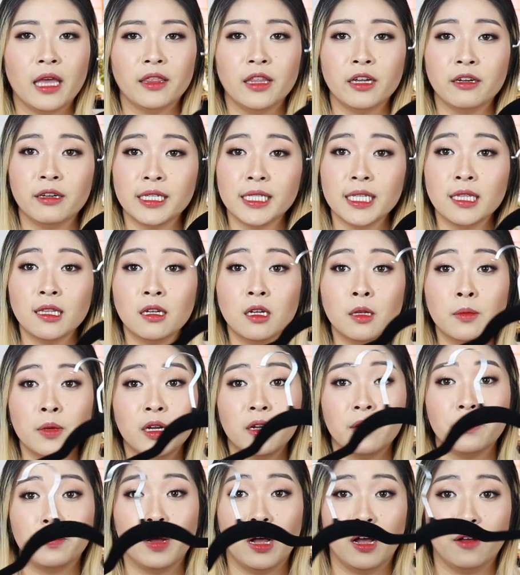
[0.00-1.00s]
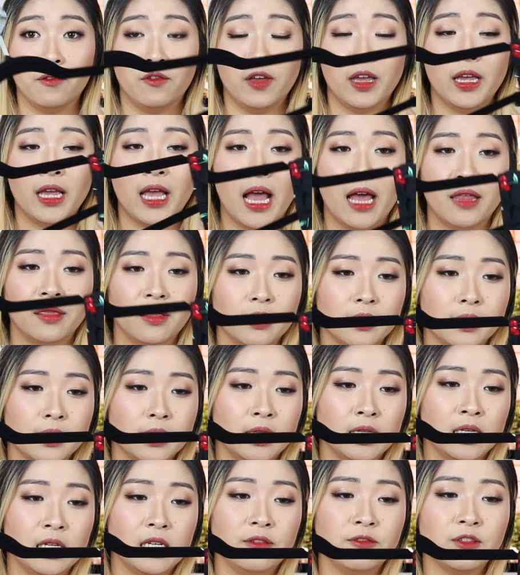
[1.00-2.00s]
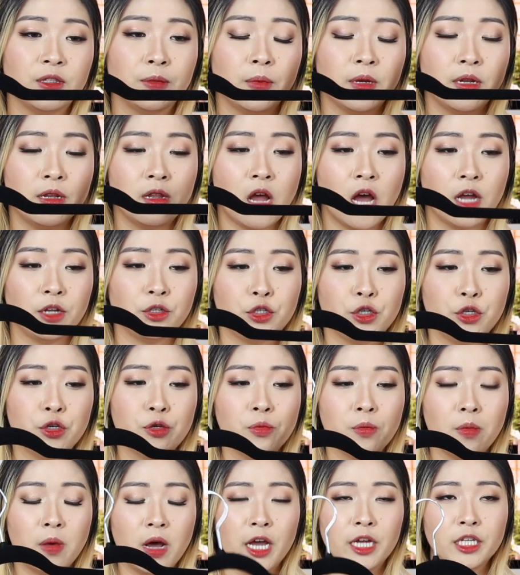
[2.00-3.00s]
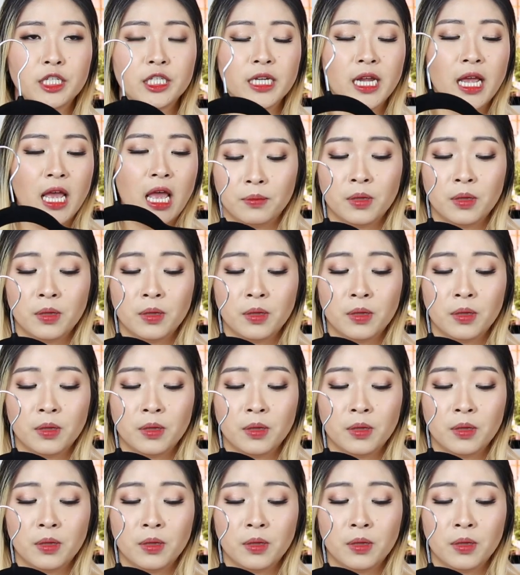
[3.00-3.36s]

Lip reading: There is a little bit of puffing at the sleeves, but not too much,